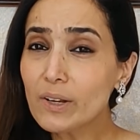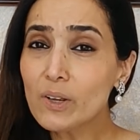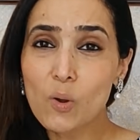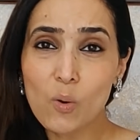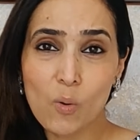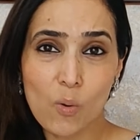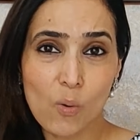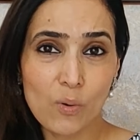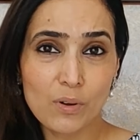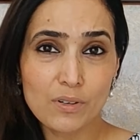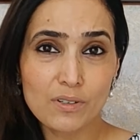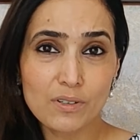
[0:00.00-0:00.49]

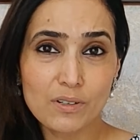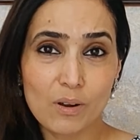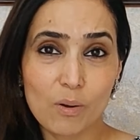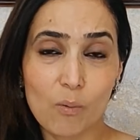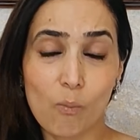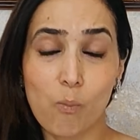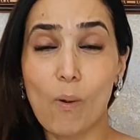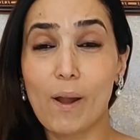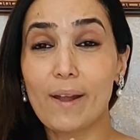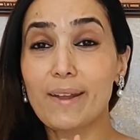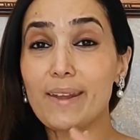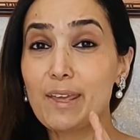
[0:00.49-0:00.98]
quote,
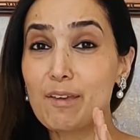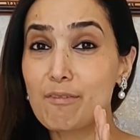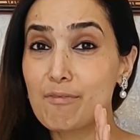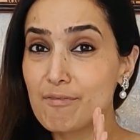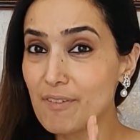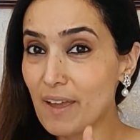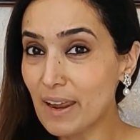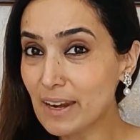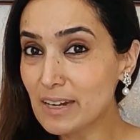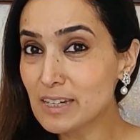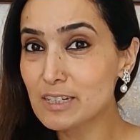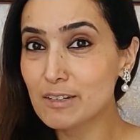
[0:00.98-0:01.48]
one
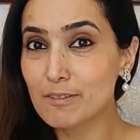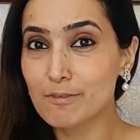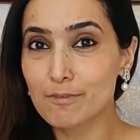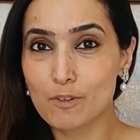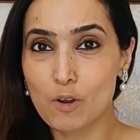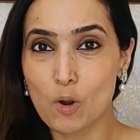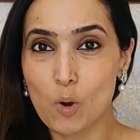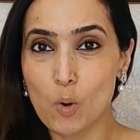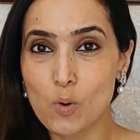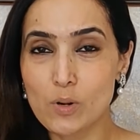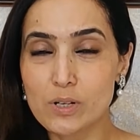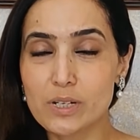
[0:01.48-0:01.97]
effective
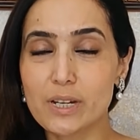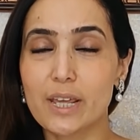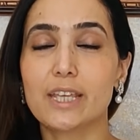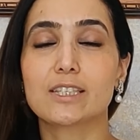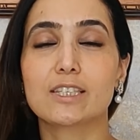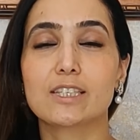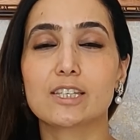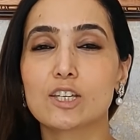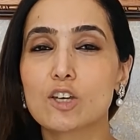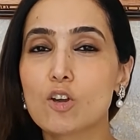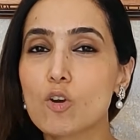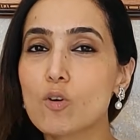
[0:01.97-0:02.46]
quote
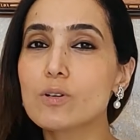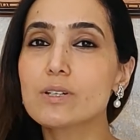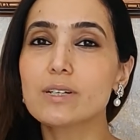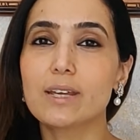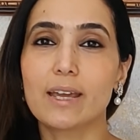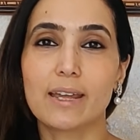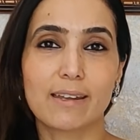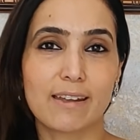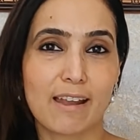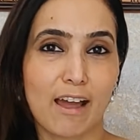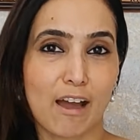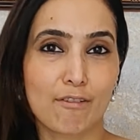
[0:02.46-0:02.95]
is good
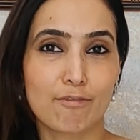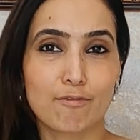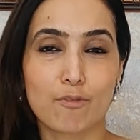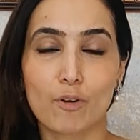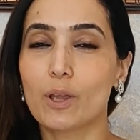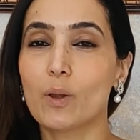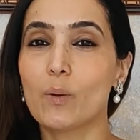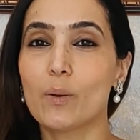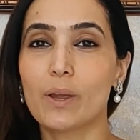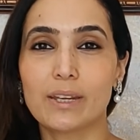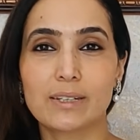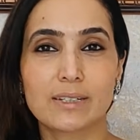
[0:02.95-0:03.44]
enough for
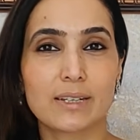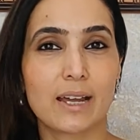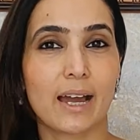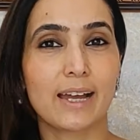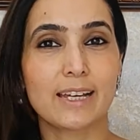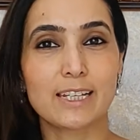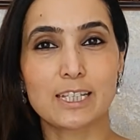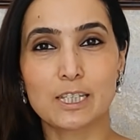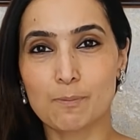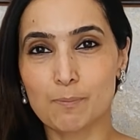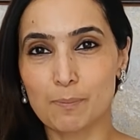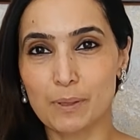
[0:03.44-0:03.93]
your entire
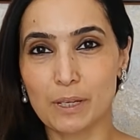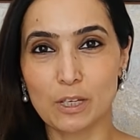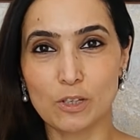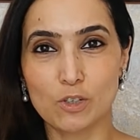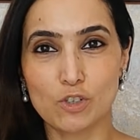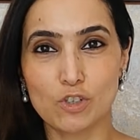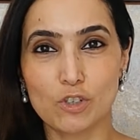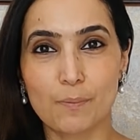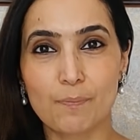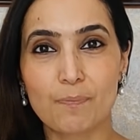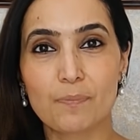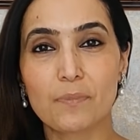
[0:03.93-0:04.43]

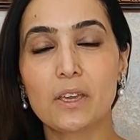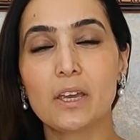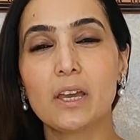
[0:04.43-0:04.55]
speech.